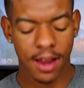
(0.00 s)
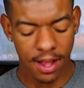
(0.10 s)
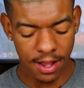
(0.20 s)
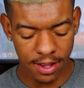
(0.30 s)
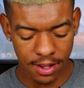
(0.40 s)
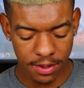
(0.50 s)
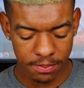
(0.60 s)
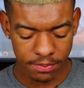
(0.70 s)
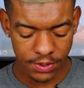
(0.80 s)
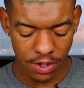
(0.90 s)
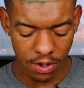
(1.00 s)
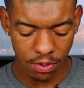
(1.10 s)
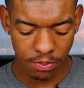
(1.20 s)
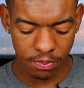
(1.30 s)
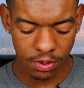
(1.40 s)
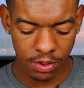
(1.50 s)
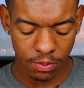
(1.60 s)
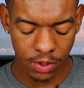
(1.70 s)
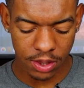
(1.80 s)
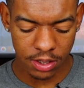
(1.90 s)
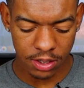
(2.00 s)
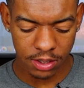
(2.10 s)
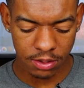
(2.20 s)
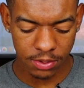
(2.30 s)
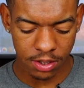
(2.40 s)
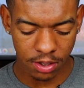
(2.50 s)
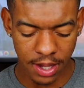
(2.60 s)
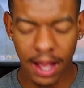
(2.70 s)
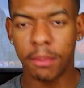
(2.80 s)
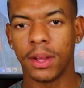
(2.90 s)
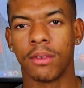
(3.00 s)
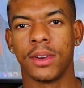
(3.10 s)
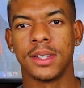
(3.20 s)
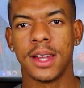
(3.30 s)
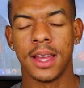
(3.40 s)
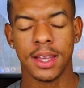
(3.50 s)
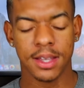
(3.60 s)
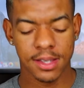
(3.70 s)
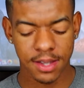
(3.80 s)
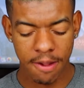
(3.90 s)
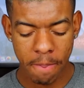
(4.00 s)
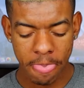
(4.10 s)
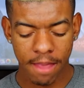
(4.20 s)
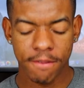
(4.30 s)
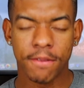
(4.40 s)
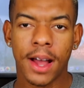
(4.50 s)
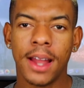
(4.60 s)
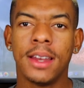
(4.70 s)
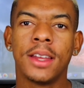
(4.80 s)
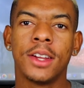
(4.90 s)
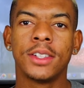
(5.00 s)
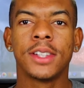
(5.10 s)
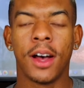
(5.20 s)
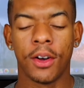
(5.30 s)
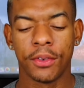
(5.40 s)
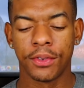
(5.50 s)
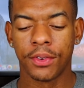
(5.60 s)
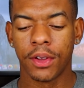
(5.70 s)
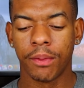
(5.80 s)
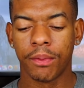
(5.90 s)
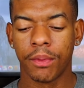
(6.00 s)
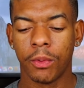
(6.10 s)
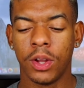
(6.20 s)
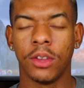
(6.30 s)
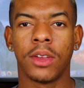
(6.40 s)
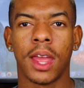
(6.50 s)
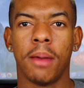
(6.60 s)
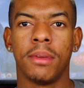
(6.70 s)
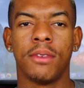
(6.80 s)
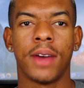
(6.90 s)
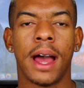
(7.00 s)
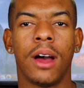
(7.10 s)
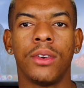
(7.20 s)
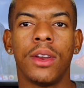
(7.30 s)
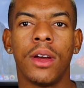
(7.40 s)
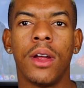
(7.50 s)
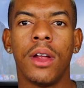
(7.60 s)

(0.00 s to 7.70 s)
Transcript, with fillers: Um, so what the what the topic for today is finding yourself when you can't be found